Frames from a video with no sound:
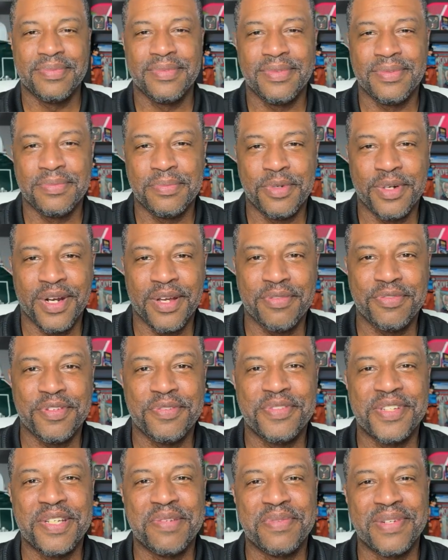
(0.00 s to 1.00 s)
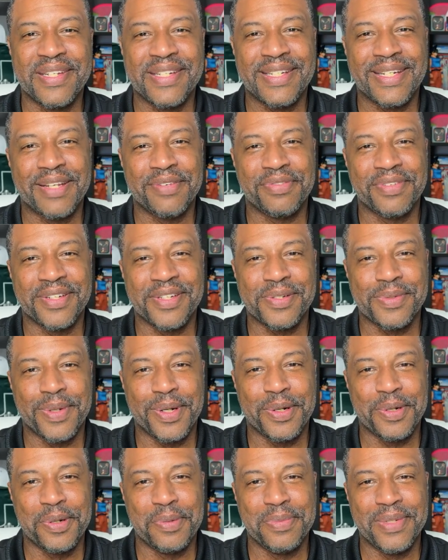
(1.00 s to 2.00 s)
more than 15 minutes left in his 1
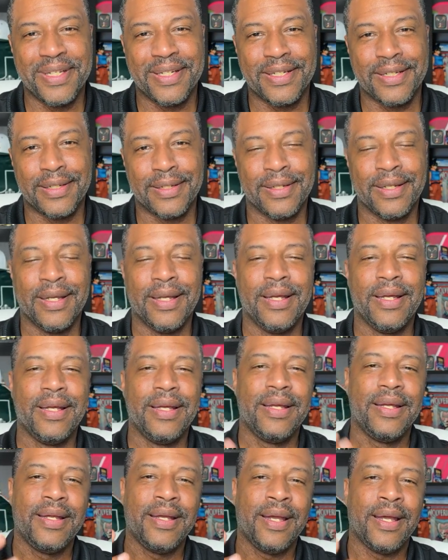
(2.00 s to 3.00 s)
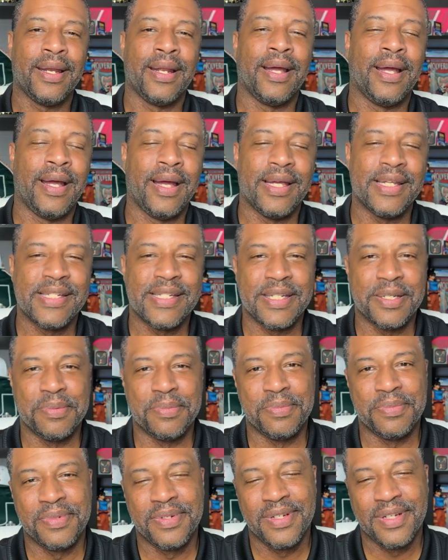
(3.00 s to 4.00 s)
hour meeting. And I asked
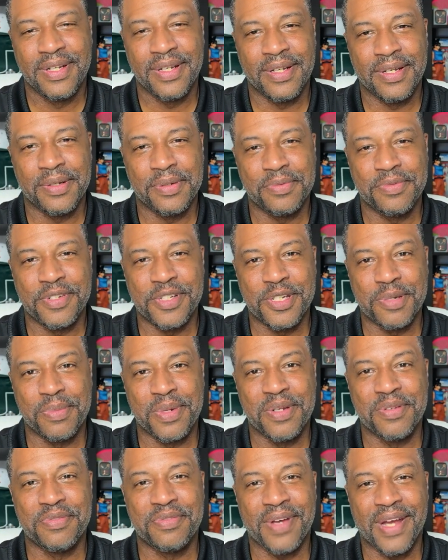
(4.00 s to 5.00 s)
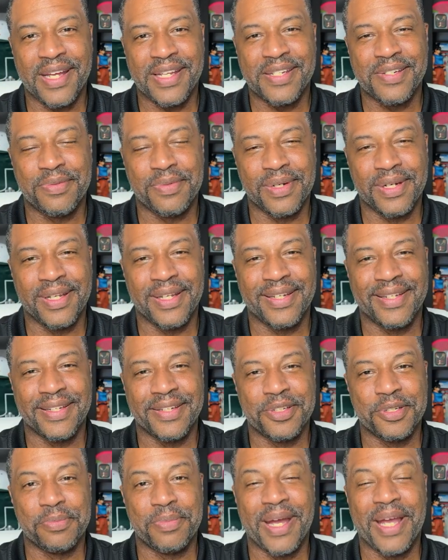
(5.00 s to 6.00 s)
him for some advice related
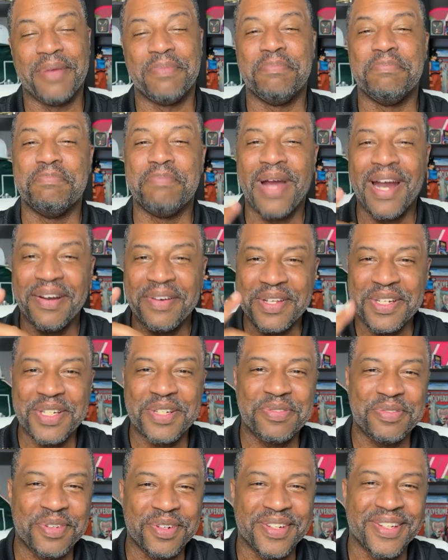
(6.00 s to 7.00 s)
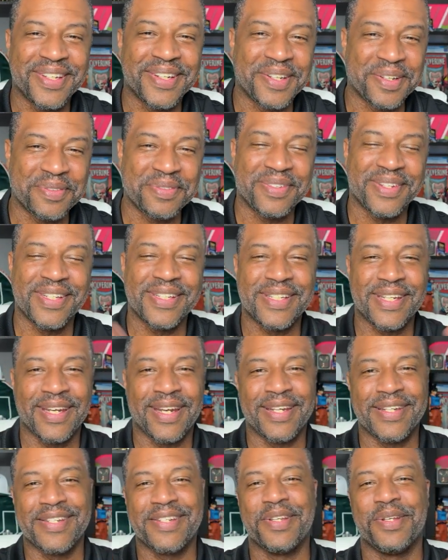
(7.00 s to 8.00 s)
to my marriage, funny enough. I said,
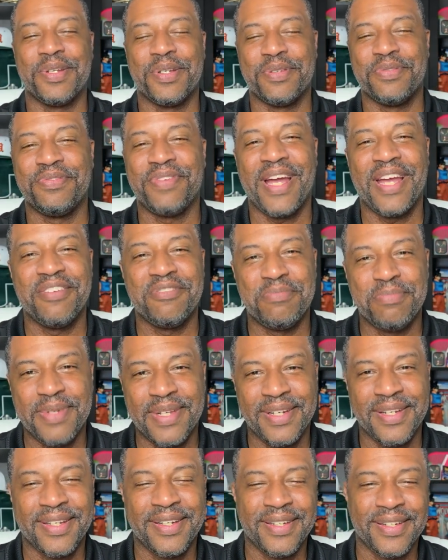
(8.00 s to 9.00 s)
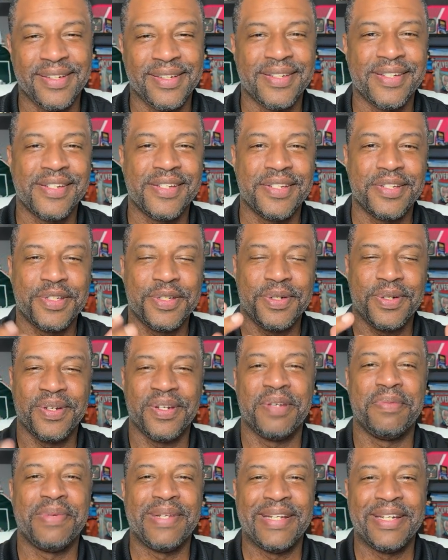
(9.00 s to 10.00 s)
I studied 5 billionaires, 3 of
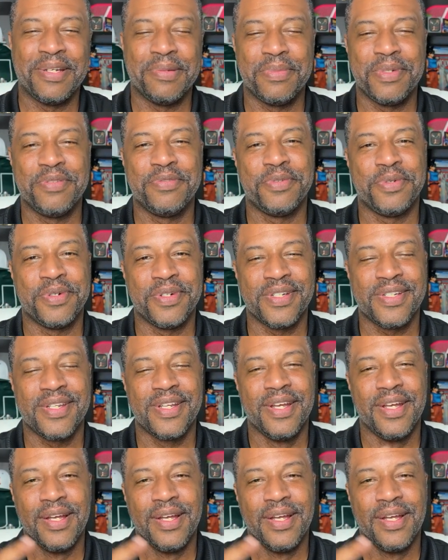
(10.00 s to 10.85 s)
them ended up divorced,